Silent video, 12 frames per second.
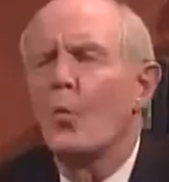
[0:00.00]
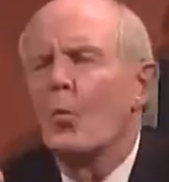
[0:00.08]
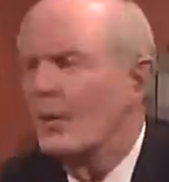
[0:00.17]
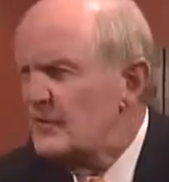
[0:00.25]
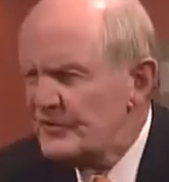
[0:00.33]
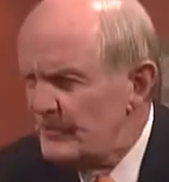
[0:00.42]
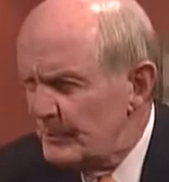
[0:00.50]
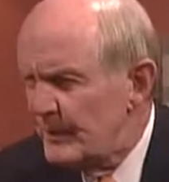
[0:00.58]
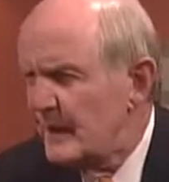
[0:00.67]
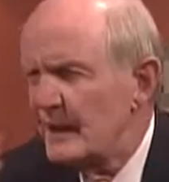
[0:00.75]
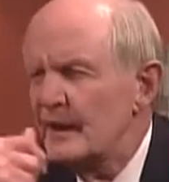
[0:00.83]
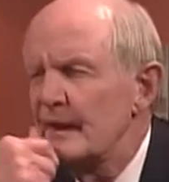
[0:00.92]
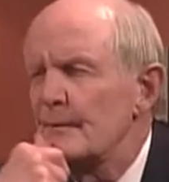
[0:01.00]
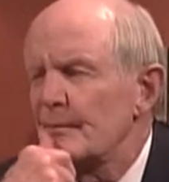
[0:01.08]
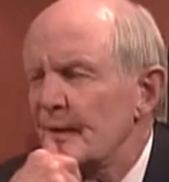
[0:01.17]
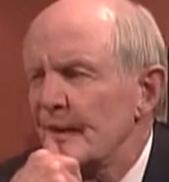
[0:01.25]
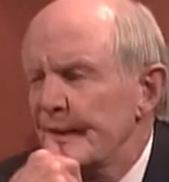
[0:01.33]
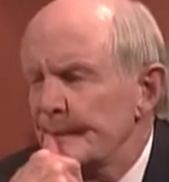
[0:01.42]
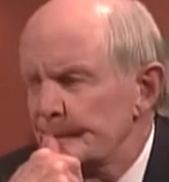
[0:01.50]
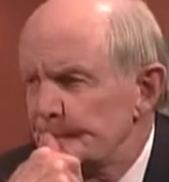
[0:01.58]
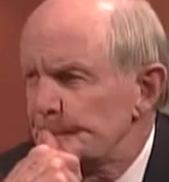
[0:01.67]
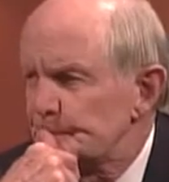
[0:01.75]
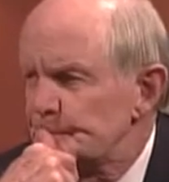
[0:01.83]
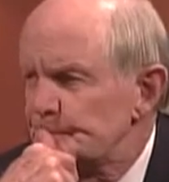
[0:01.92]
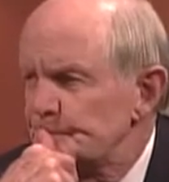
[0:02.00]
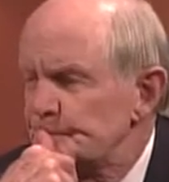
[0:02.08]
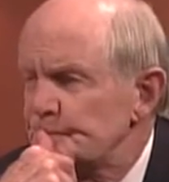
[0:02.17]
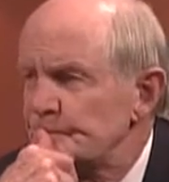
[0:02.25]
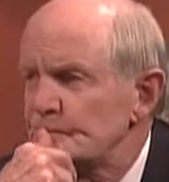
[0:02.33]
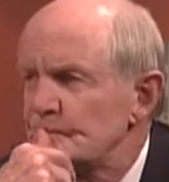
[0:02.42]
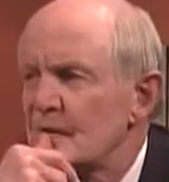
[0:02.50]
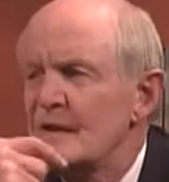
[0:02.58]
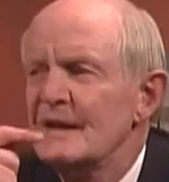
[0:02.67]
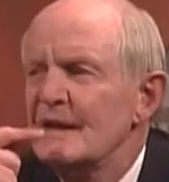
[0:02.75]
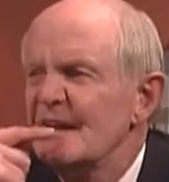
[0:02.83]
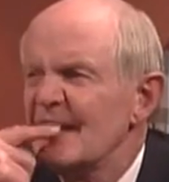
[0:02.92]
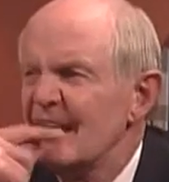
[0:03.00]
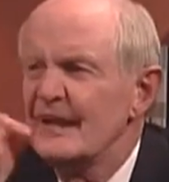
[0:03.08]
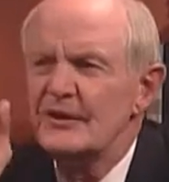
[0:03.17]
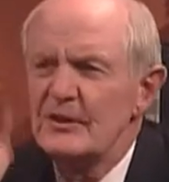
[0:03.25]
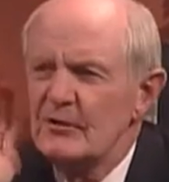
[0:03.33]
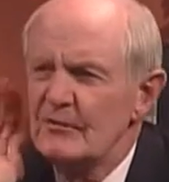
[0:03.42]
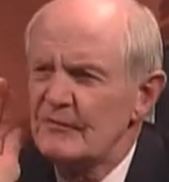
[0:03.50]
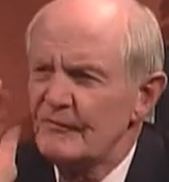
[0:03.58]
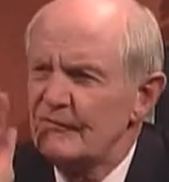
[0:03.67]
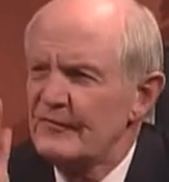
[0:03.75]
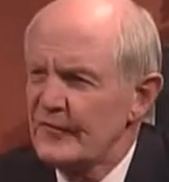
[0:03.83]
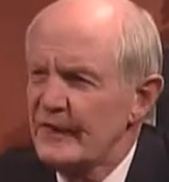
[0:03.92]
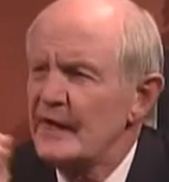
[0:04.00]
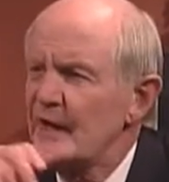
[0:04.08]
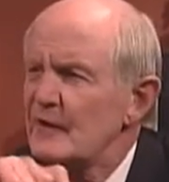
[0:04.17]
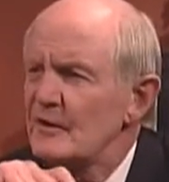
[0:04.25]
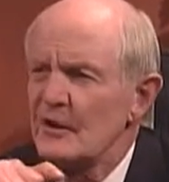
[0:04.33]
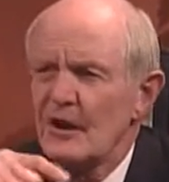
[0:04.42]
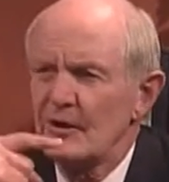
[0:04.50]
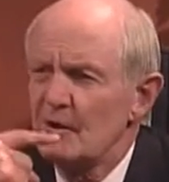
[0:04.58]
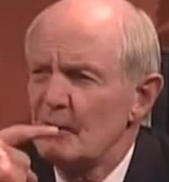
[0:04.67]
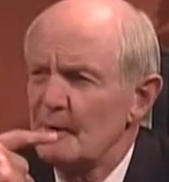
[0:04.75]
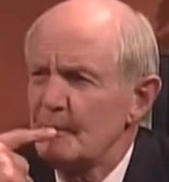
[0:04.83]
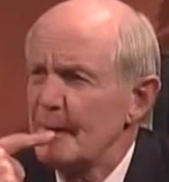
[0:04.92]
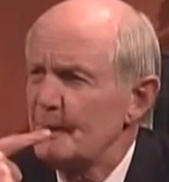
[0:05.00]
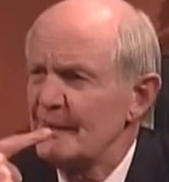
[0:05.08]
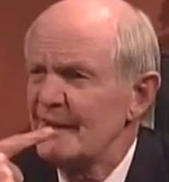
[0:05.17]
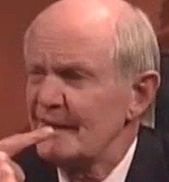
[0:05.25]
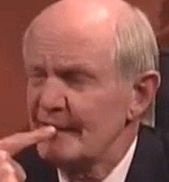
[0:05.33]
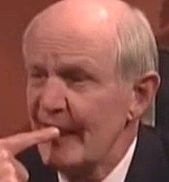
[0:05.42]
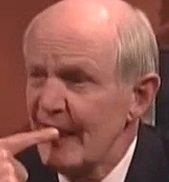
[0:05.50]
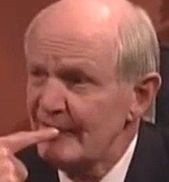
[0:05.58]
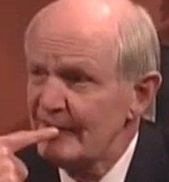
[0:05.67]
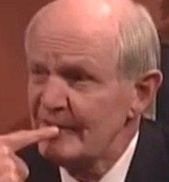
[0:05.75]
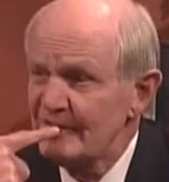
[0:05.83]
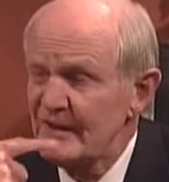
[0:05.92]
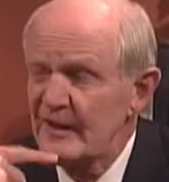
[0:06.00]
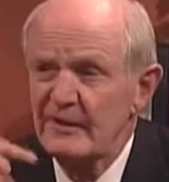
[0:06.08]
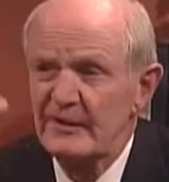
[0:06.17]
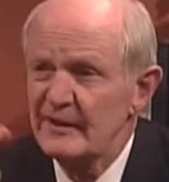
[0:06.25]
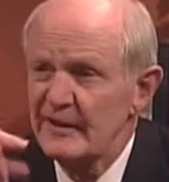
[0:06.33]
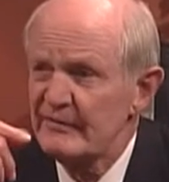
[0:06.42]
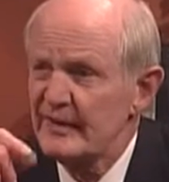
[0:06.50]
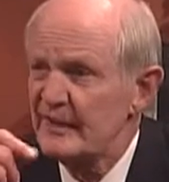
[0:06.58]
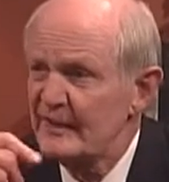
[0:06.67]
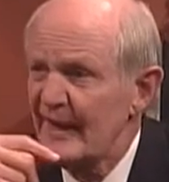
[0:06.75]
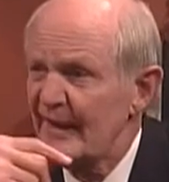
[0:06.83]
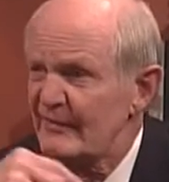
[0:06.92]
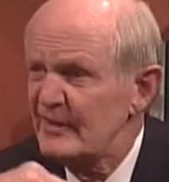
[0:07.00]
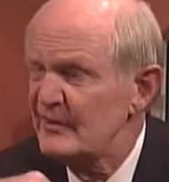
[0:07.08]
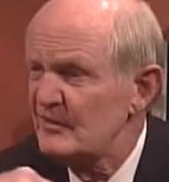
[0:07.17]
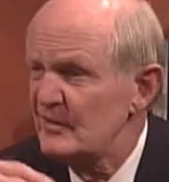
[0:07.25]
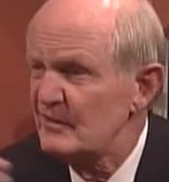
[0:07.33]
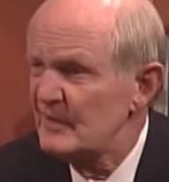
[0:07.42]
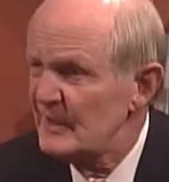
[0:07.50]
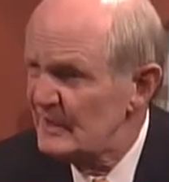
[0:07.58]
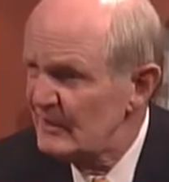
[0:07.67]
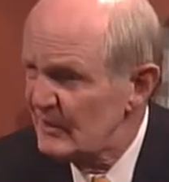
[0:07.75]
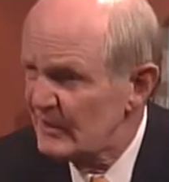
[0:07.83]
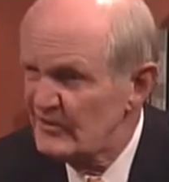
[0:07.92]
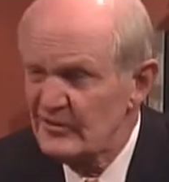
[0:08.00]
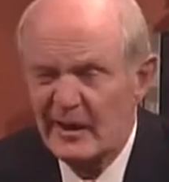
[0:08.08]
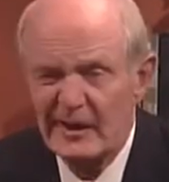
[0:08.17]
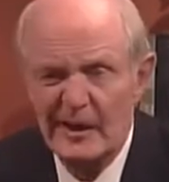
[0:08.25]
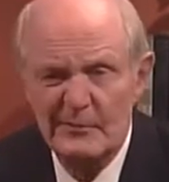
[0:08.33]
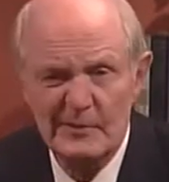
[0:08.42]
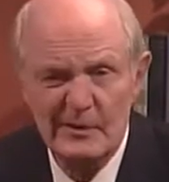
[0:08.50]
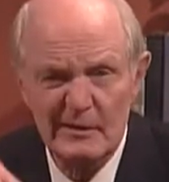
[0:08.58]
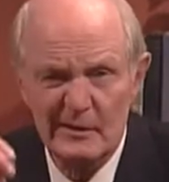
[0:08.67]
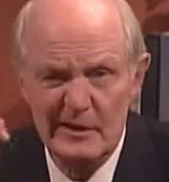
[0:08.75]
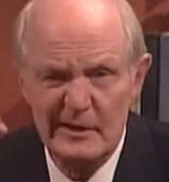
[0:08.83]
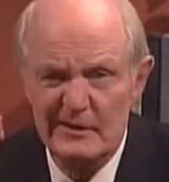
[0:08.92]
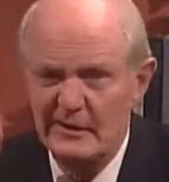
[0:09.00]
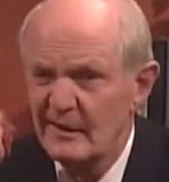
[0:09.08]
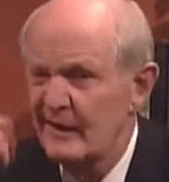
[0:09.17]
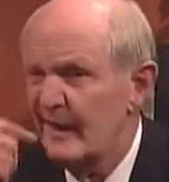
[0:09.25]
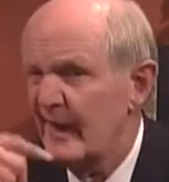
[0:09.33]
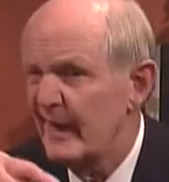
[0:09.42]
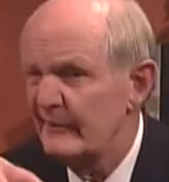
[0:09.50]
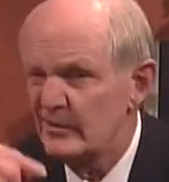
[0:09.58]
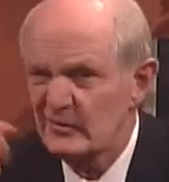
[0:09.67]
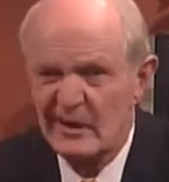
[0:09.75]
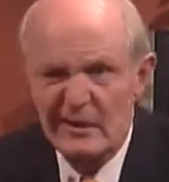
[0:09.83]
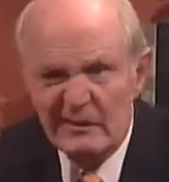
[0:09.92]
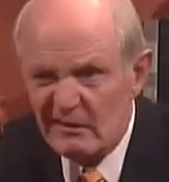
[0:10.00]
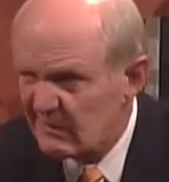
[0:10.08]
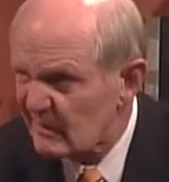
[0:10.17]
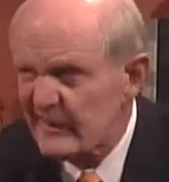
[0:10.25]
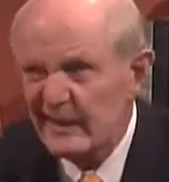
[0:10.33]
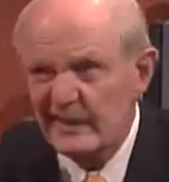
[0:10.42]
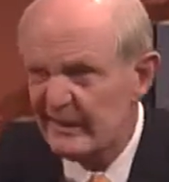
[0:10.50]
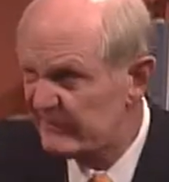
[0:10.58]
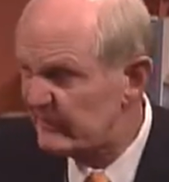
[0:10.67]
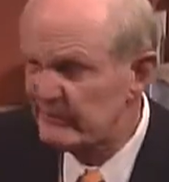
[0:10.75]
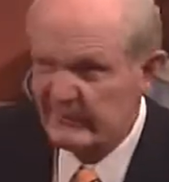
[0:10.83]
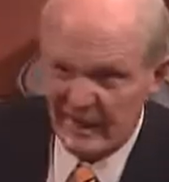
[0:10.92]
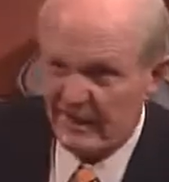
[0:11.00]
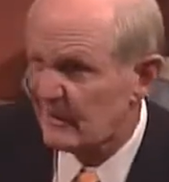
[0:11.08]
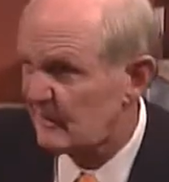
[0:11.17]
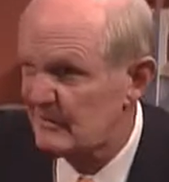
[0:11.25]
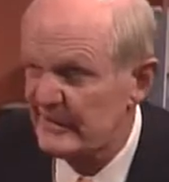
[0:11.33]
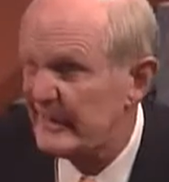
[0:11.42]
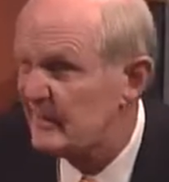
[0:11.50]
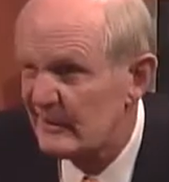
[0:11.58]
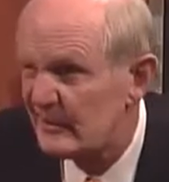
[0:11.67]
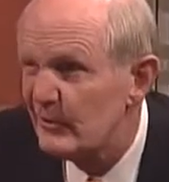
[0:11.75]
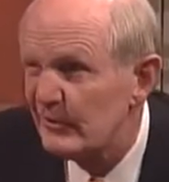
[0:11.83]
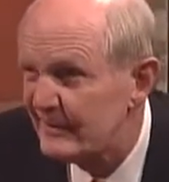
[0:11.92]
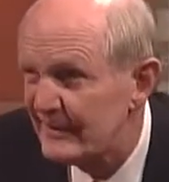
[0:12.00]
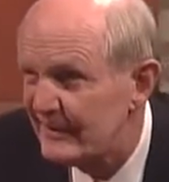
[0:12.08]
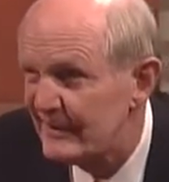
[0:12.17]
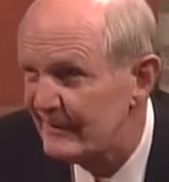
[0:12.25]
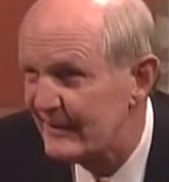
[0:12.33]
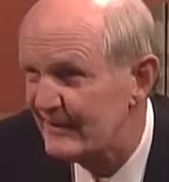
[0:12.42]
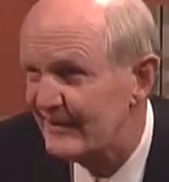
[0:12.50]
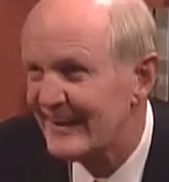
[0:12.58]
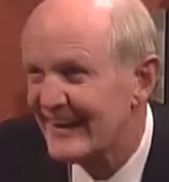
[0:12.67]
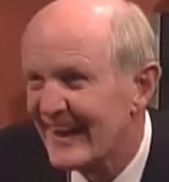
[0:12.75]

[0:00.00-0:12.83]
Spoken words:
Once you've put in an implant, can you forget it? Are you going to be able to get cavities there? You never get cavities? Do you need dental checkup? Do you need to have your teeth cleaned if you've got a clean tooth in there anyway?